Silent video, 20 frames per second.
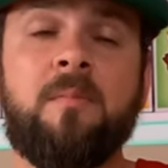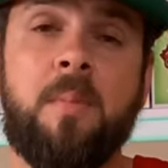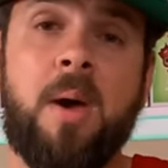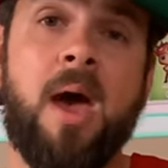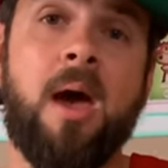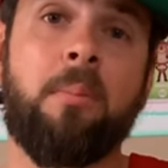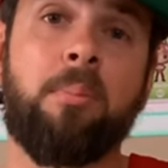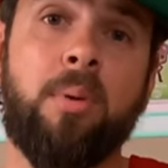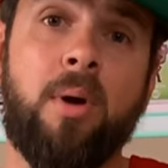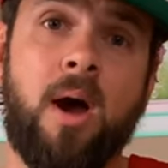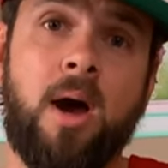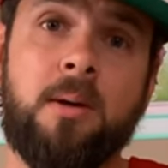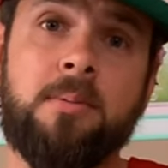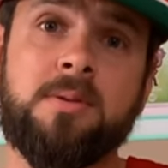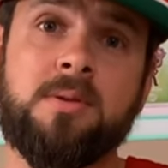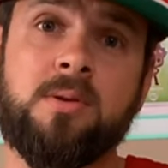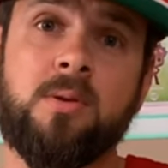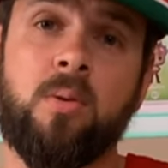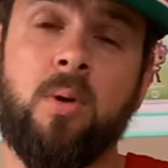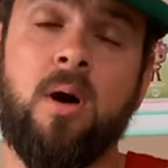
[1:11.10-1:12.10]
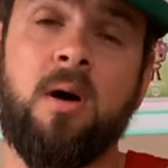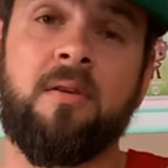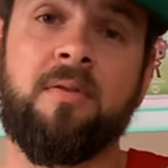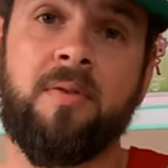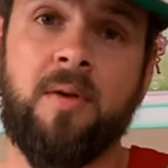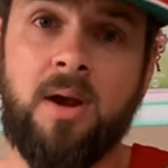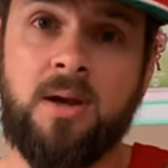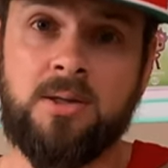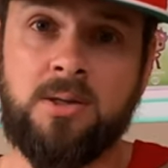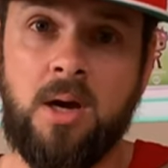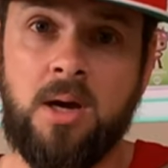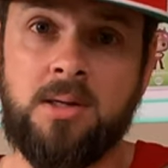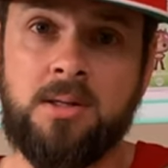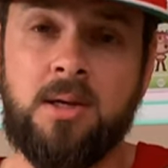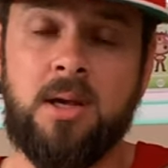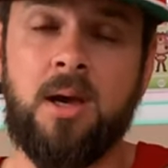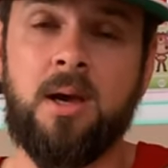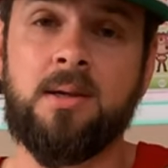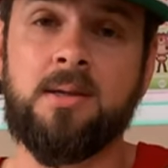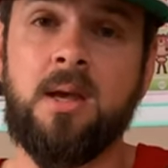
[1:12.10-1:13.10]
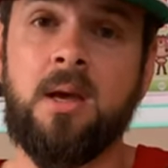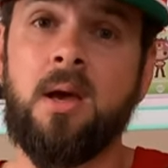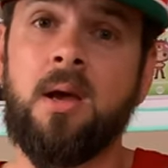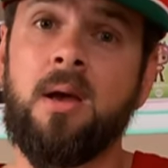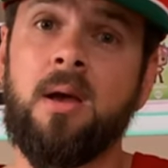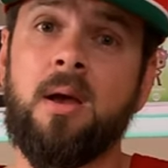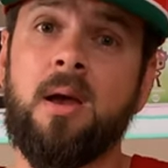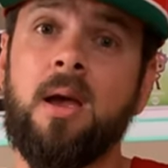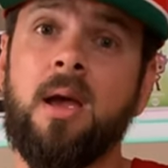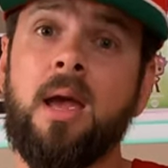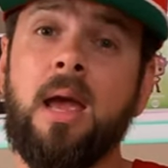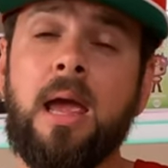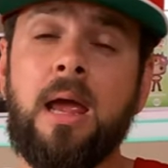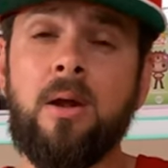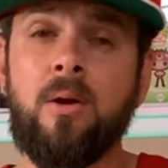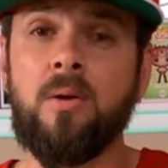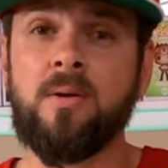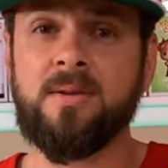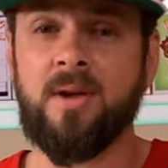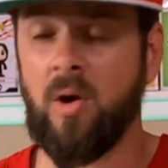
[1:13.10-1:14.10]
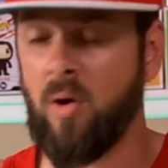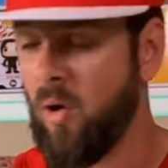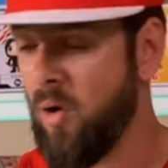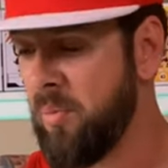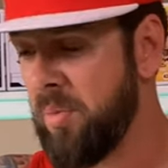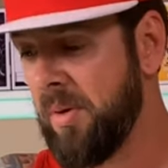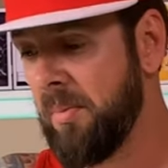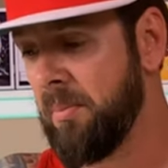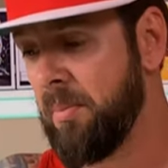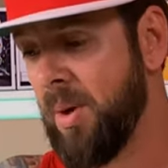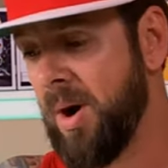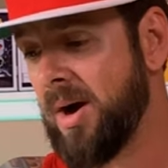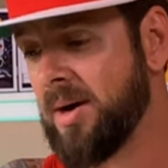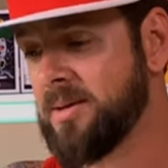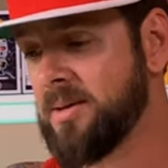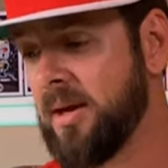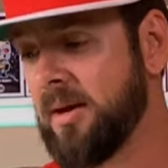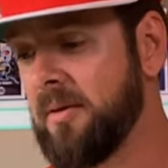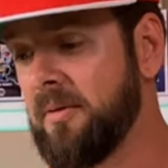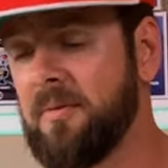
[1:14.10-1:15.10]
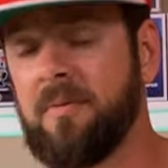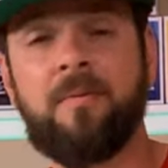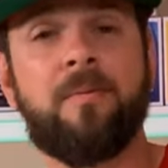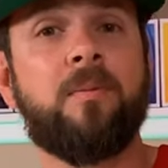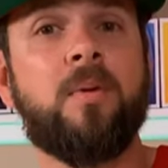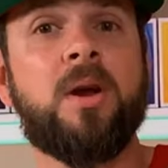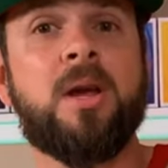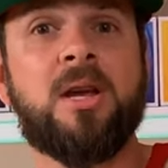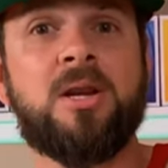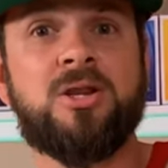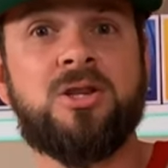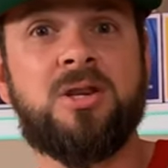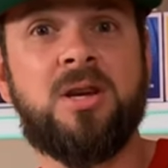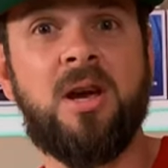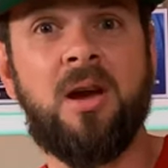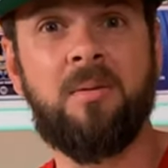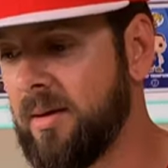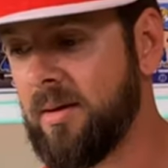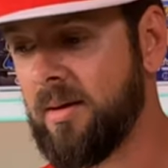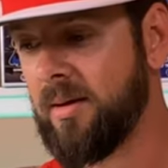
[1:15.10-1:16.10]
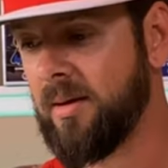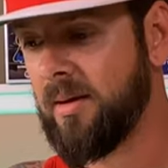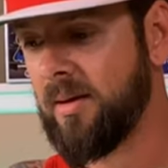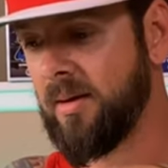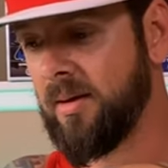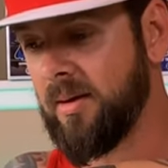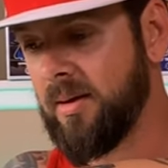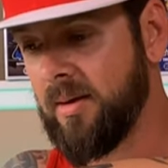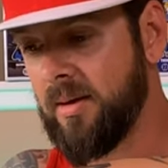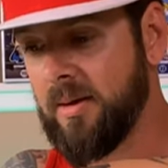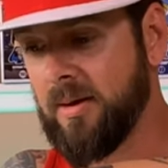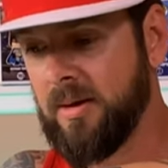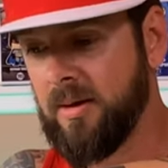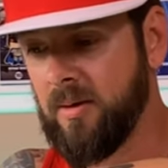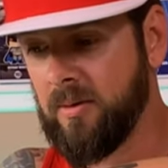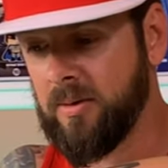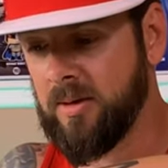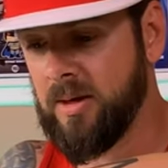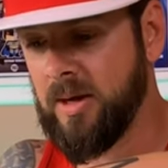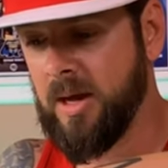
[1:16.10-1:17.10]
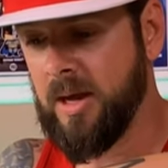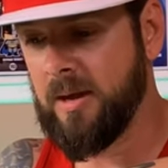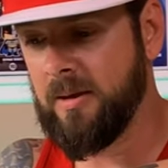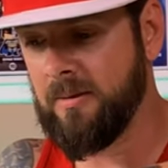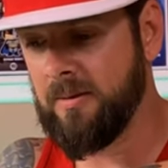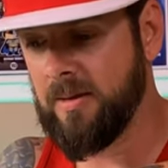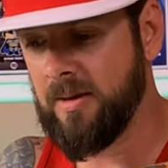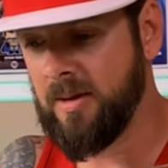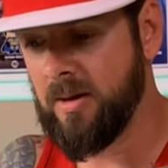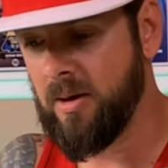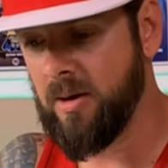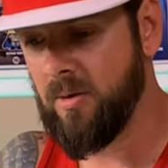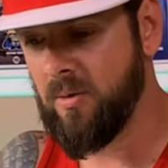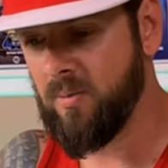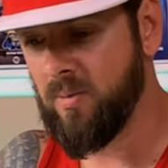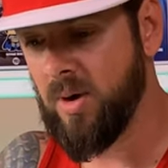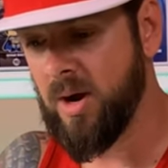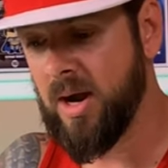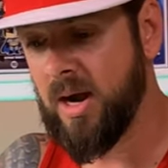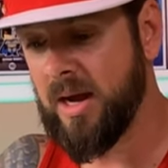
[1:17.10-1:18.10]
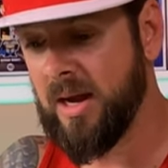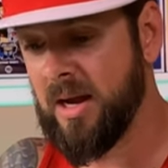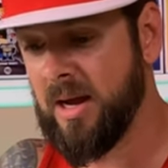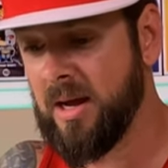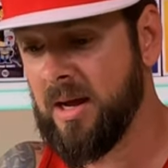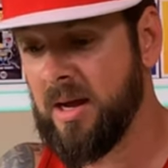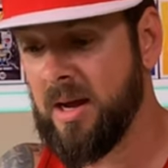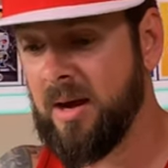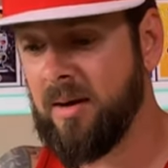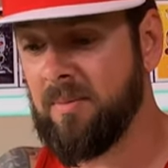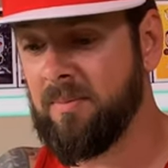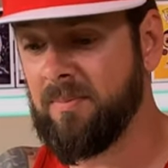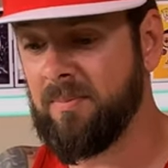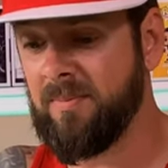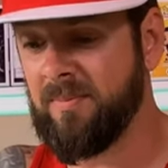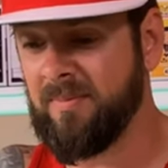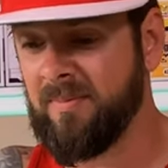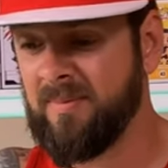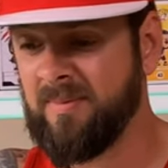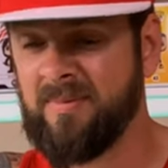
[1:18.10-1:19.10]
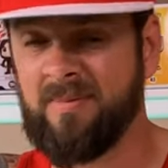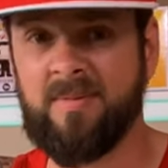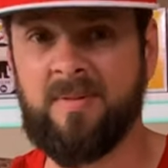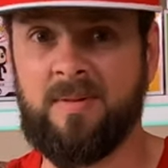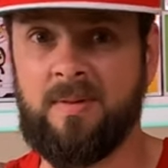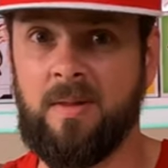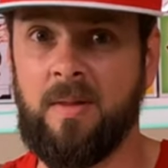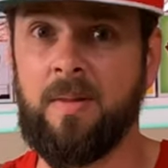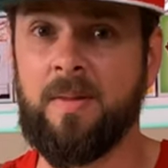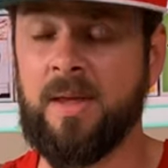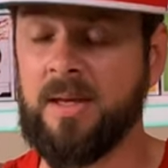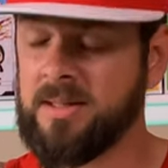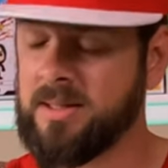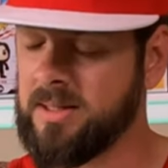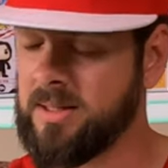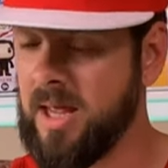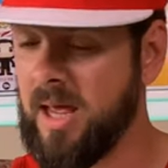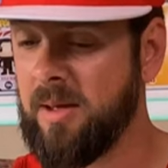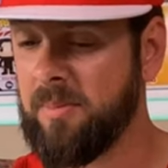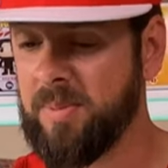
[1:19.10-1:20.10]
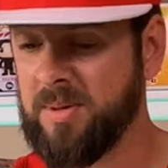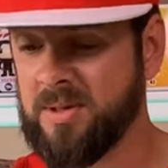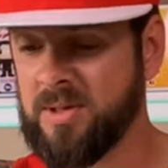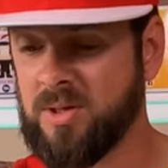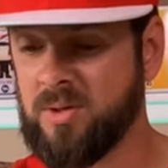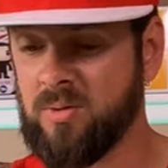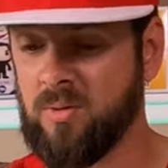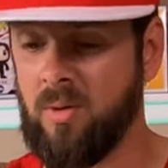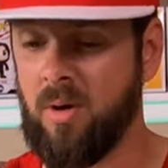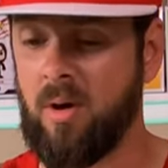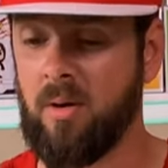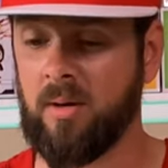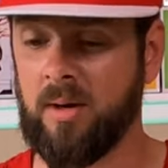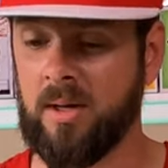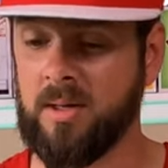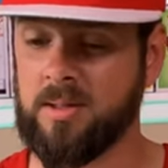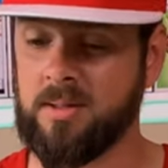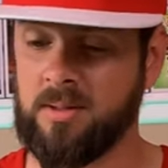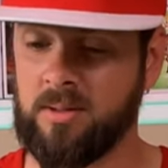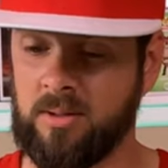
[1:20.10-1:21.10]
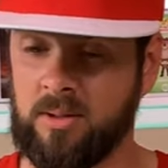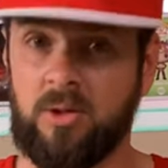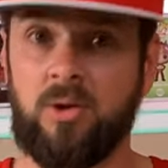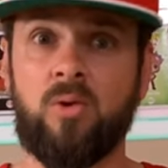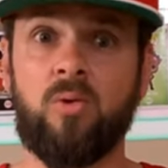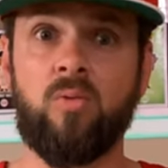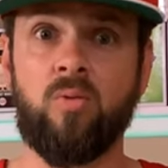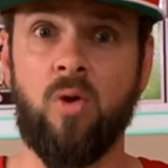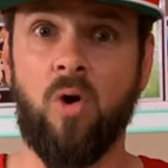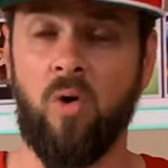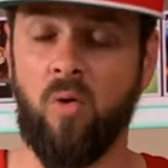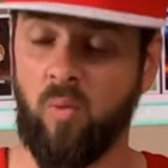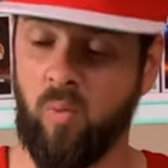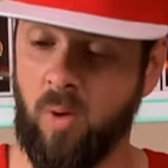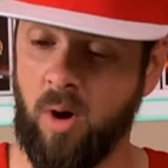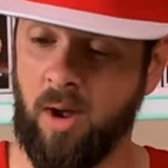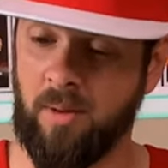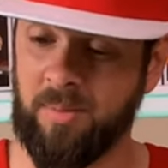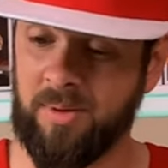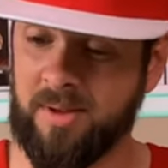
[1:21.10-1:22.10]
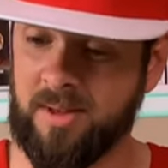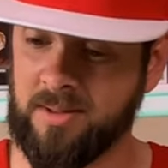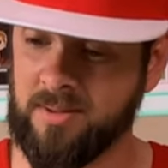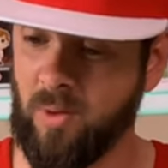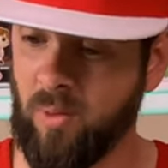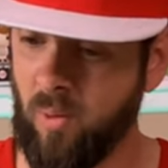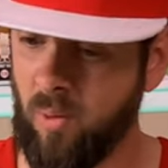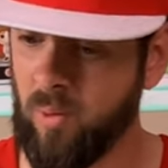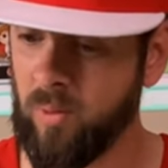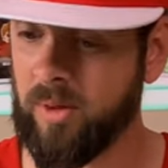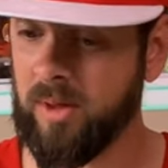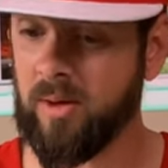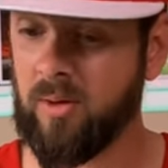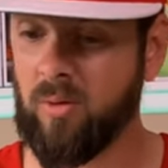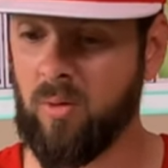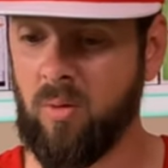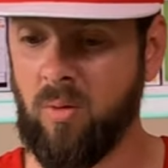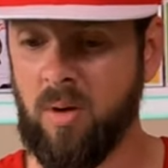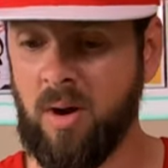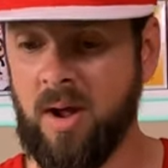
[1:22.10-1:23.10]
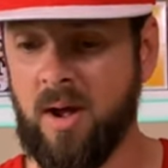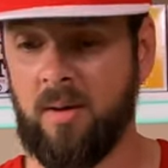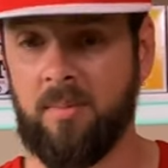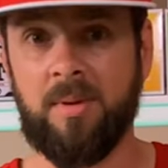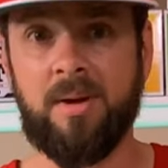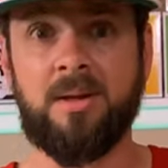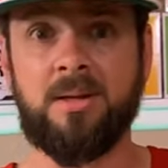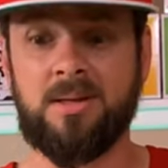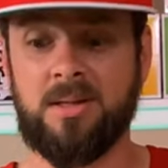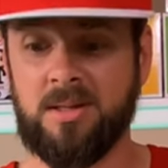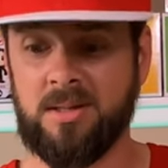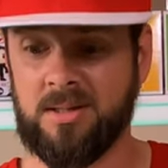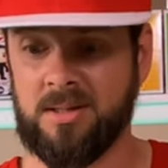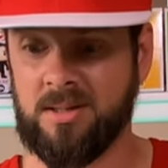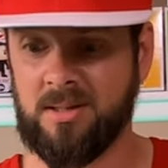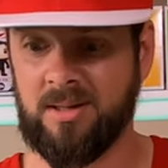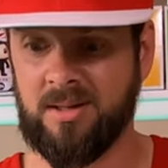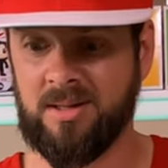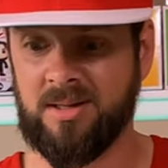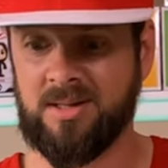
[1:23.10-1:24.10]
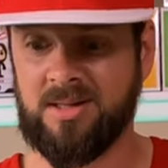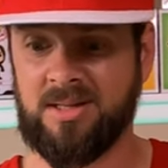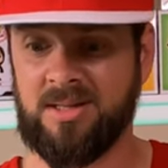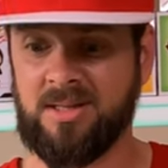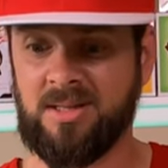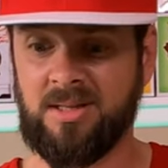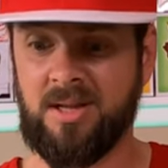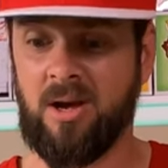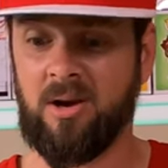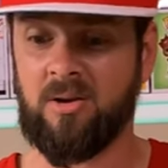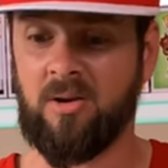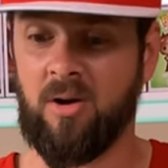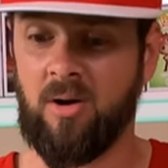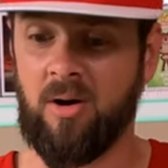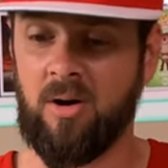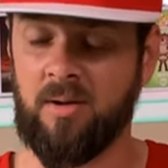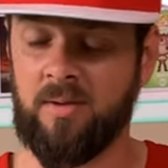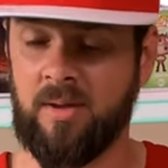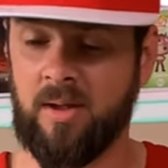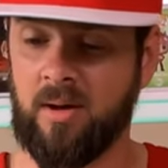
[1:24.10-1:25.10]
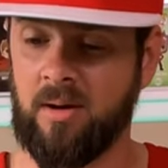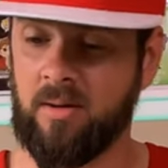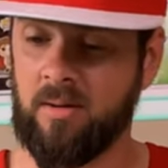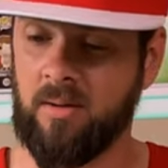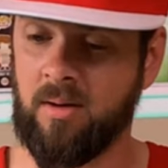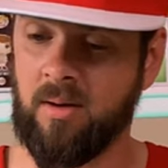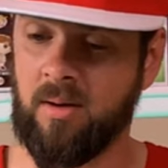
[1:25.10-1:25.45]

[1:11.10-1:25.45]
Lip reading: mad props to Franchise Kicks. He knows how to open a box like a freaking champ. Okay, all right, this tape is strong as you know what, because holy crap, it just stuck on there.